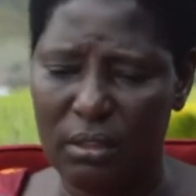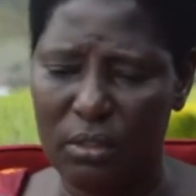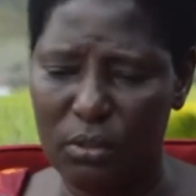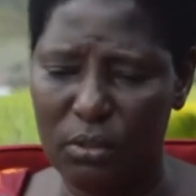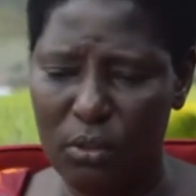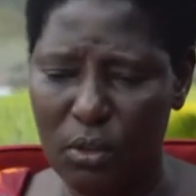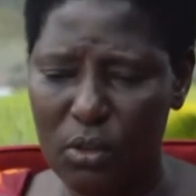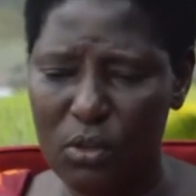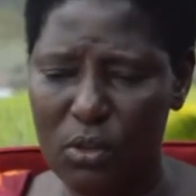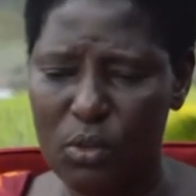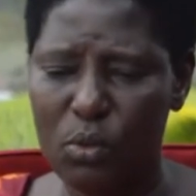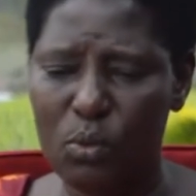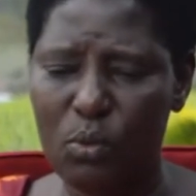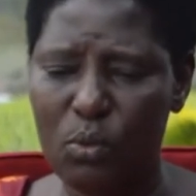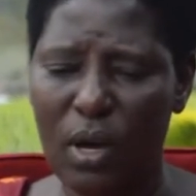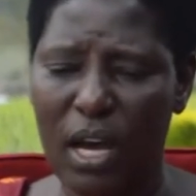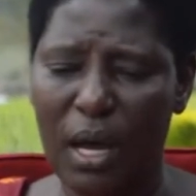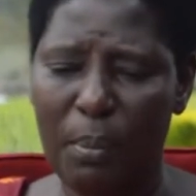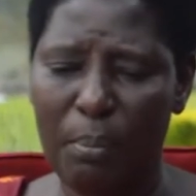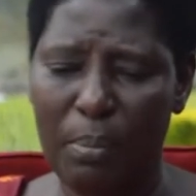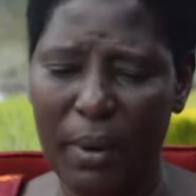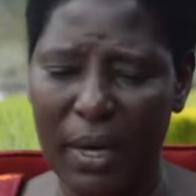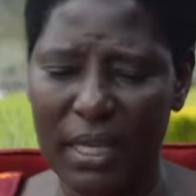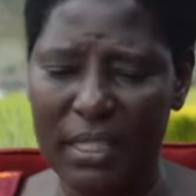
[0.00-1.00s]
those who
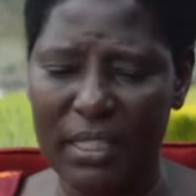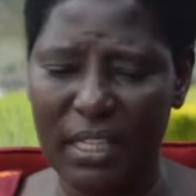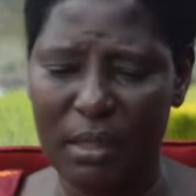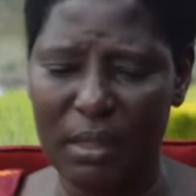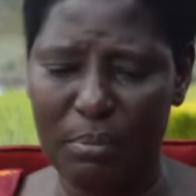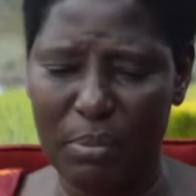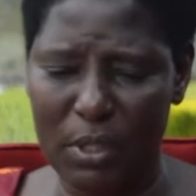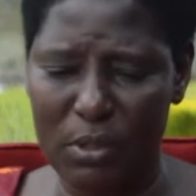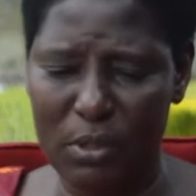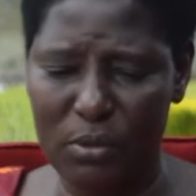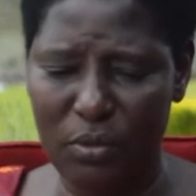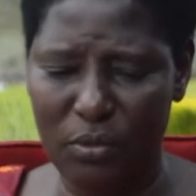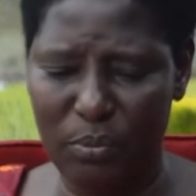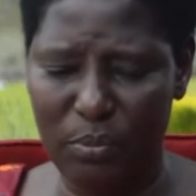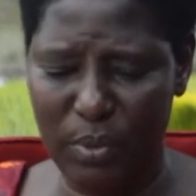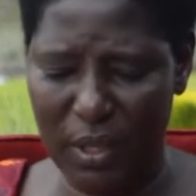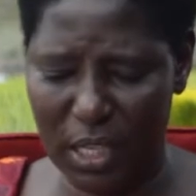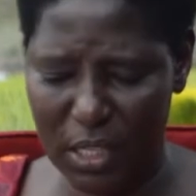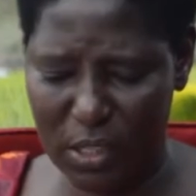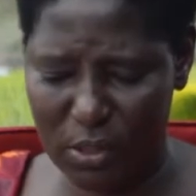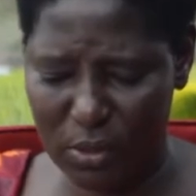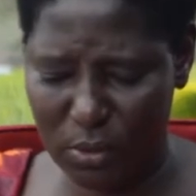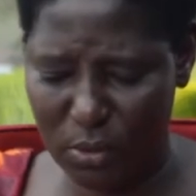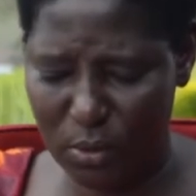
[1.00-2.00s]
are part and parcel of
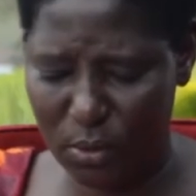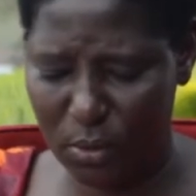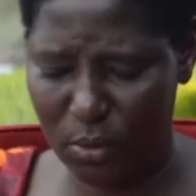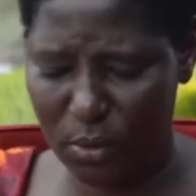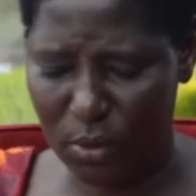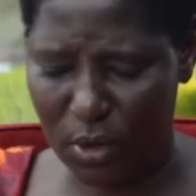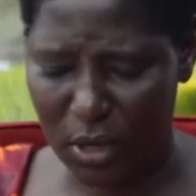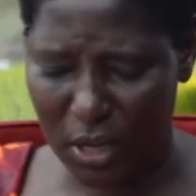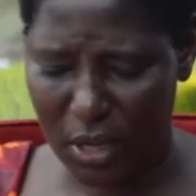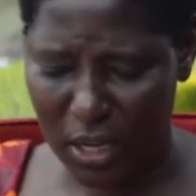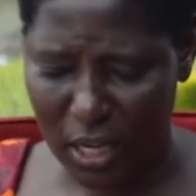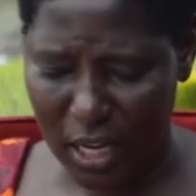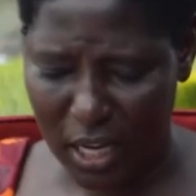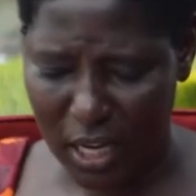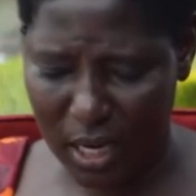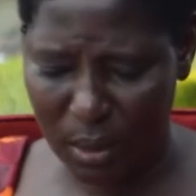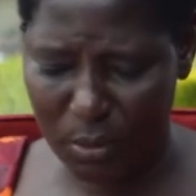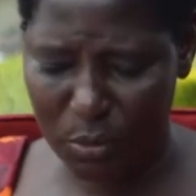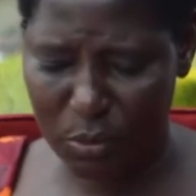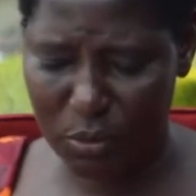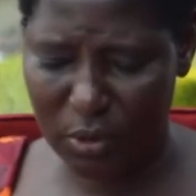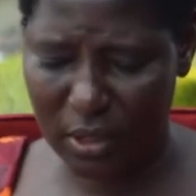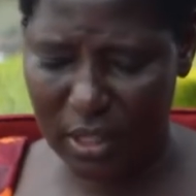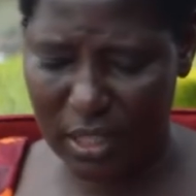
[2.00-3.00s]
BSU.
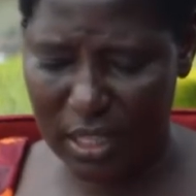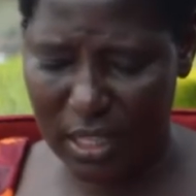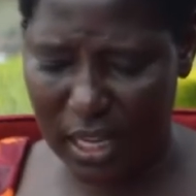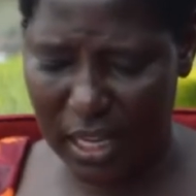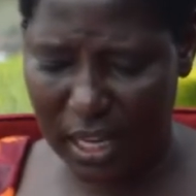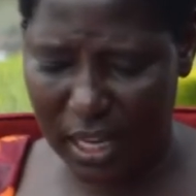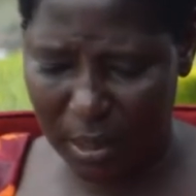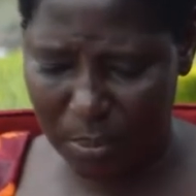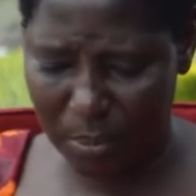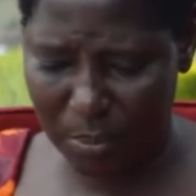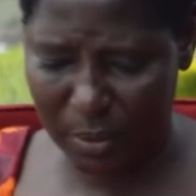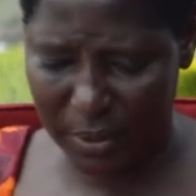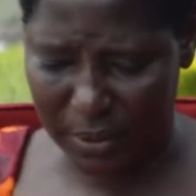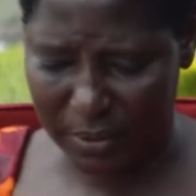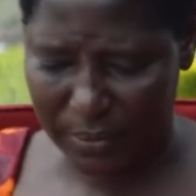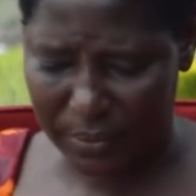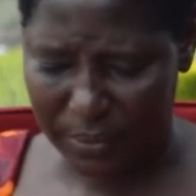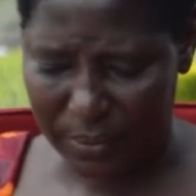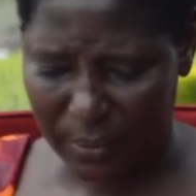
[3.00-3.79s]
I'm sure they are happy.